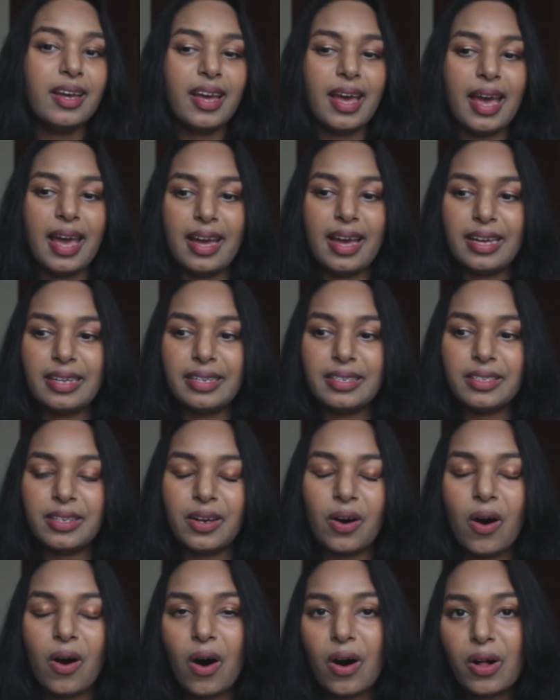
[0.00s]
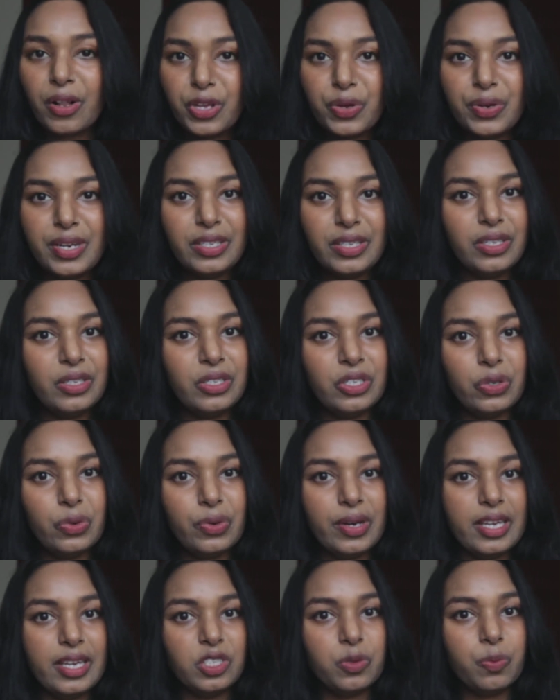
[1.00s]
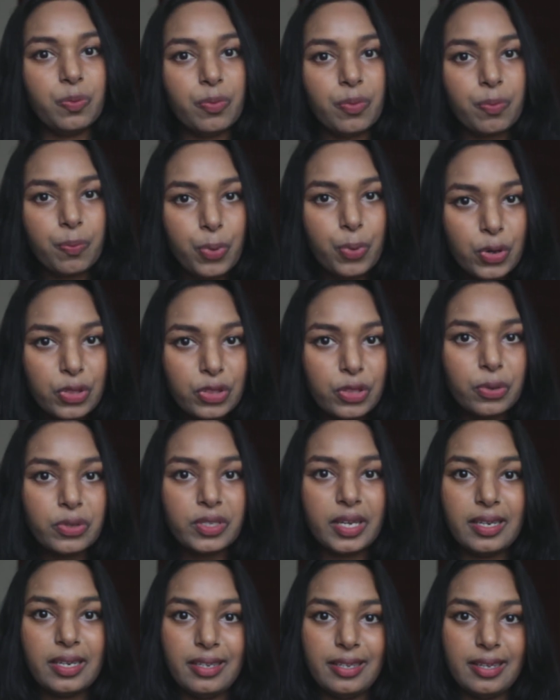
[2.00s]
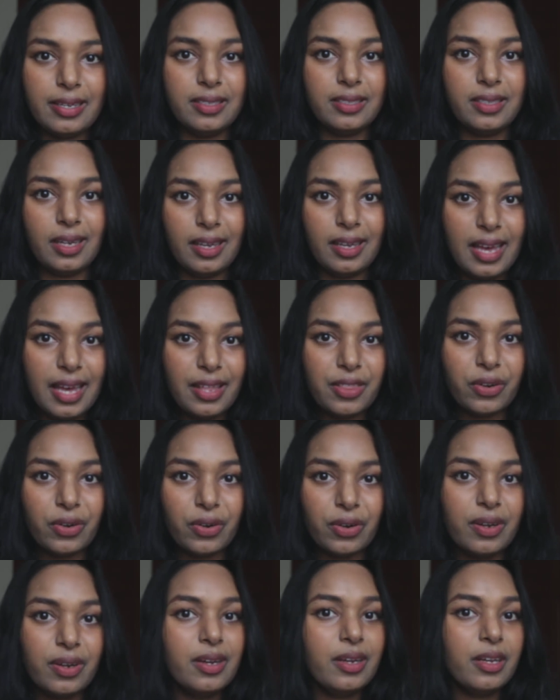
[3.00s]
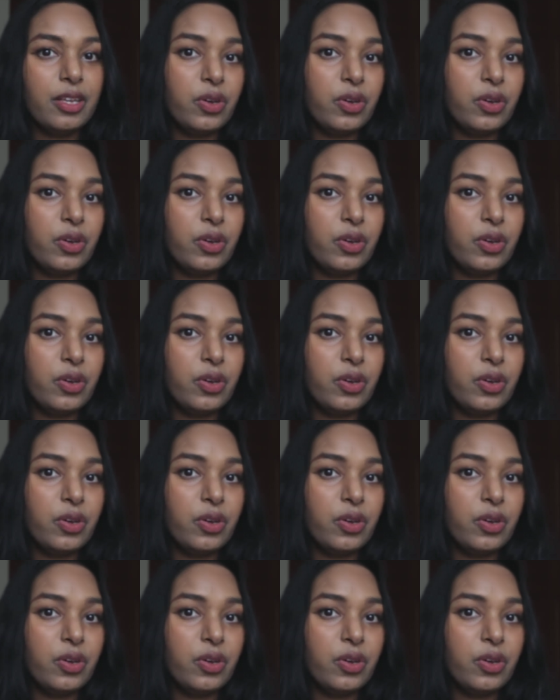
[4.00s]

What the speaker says: And all you need to do is put those ideas together.